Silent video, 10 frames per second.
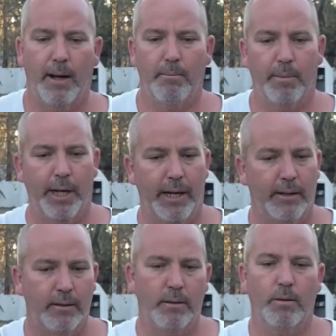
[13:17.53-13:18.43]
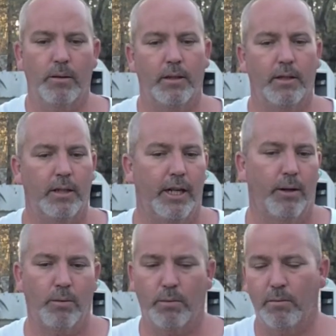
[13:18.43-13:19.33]
But, you
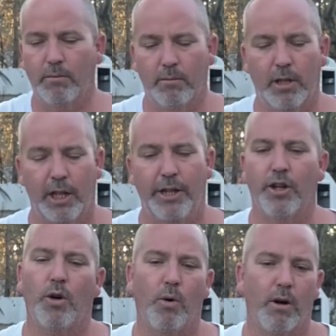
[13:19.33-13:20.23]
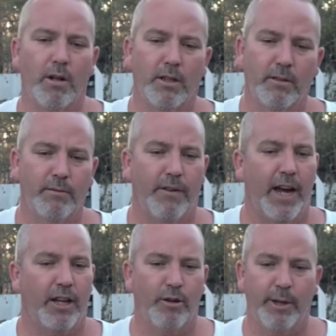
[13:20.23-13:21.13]
know, clean your core,
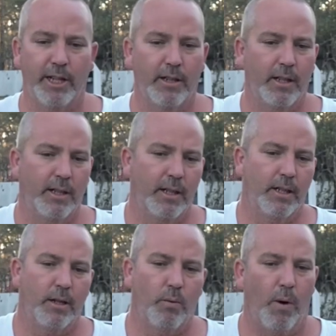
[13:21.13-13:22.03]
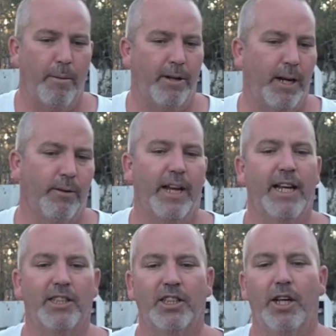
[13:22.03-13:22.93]
vacuum it, wipe it down with
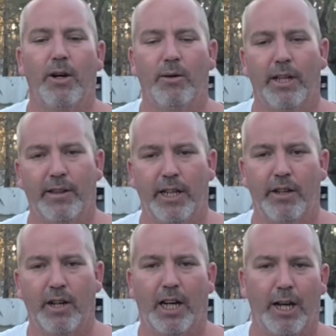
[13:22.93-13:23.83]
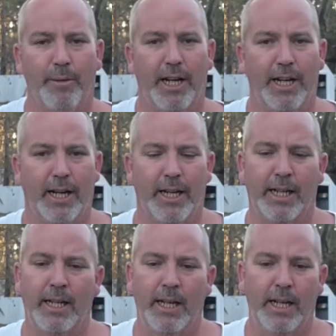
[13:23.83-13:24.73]
acetone, and then you can laminate on it.
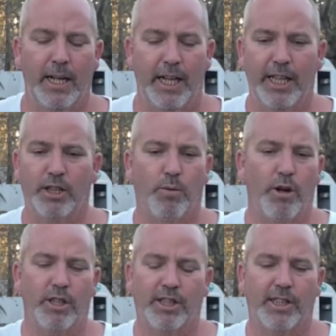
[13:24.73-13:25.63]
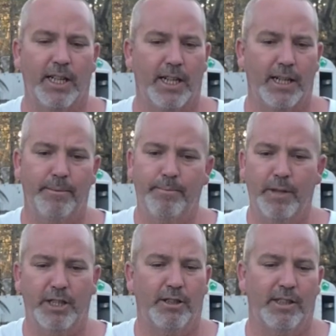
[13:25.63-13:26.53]
And this works,
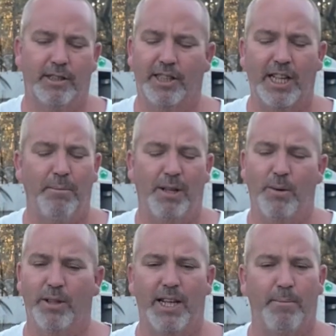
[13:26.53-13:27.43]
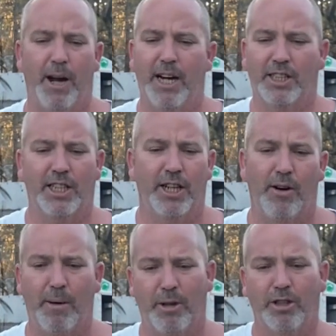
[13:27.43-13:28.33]
this same thing with epoxy. You know,
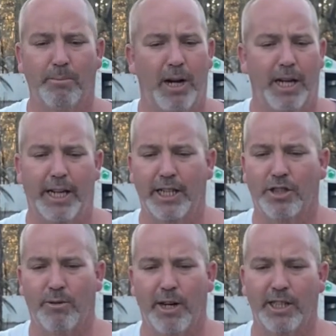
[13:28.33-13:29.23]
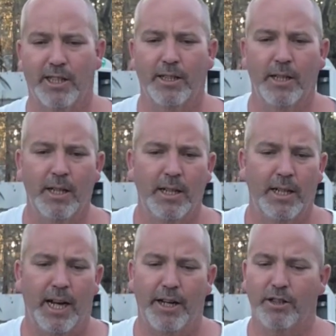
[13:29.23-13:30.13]
I'm using polyester resin.
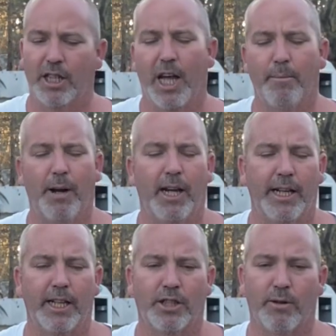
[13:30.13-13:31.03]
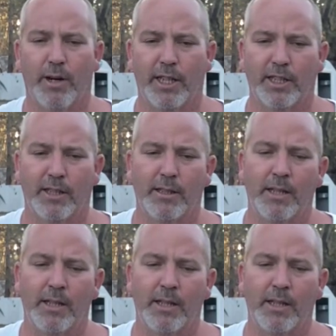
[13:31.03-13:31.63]
I use a lot of polyester resin,